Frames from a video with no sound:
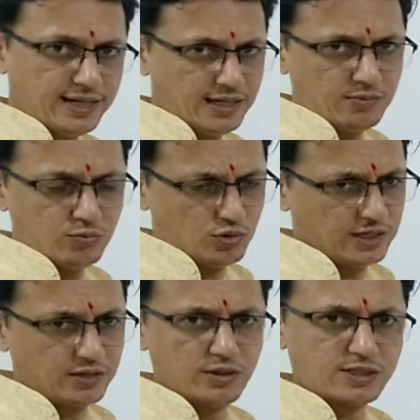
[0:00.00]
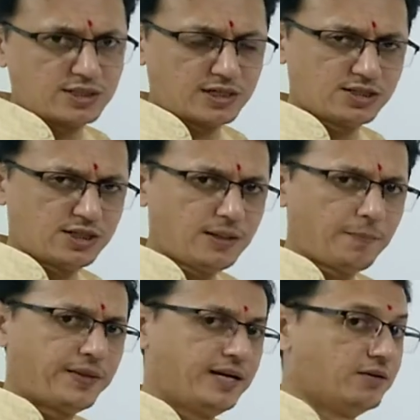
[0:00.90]
and molecular structure
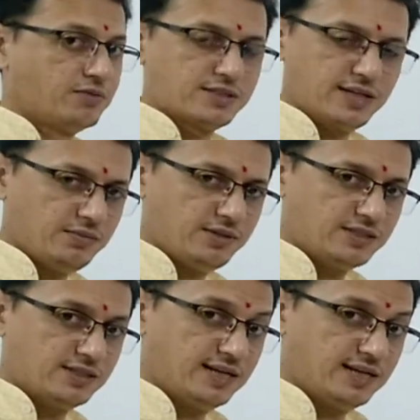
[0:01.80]
in our syllabus.